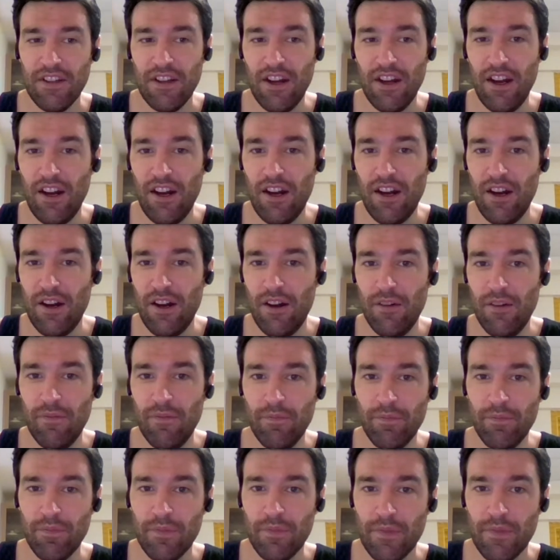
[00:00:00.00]

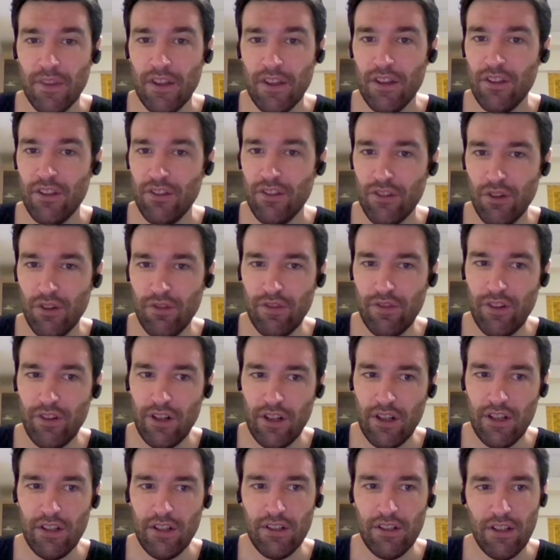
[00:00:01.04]
So
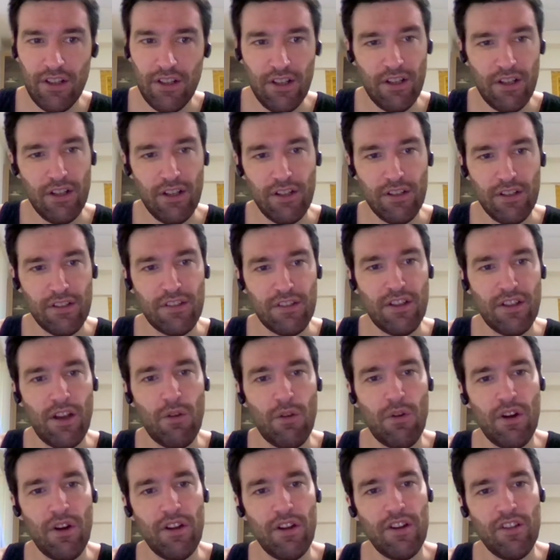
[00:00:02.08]
far,
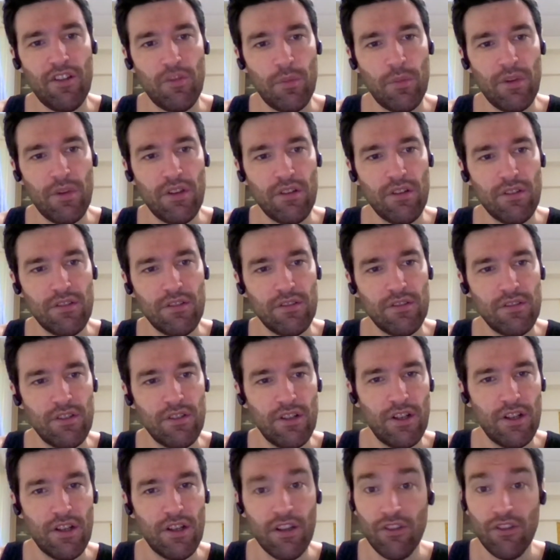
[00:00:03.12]
Taiwan has been
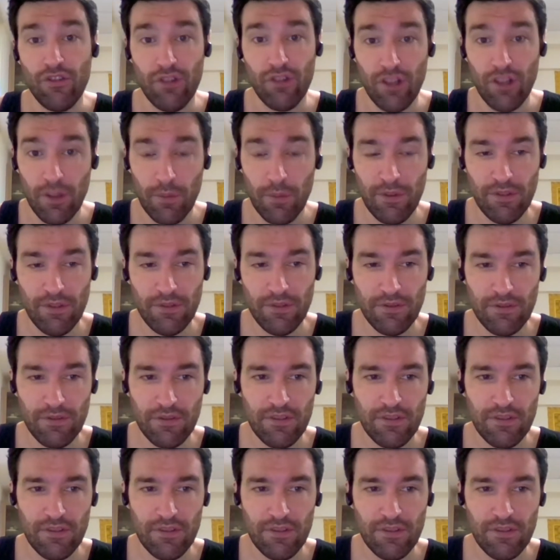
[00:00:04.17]
enjoyable.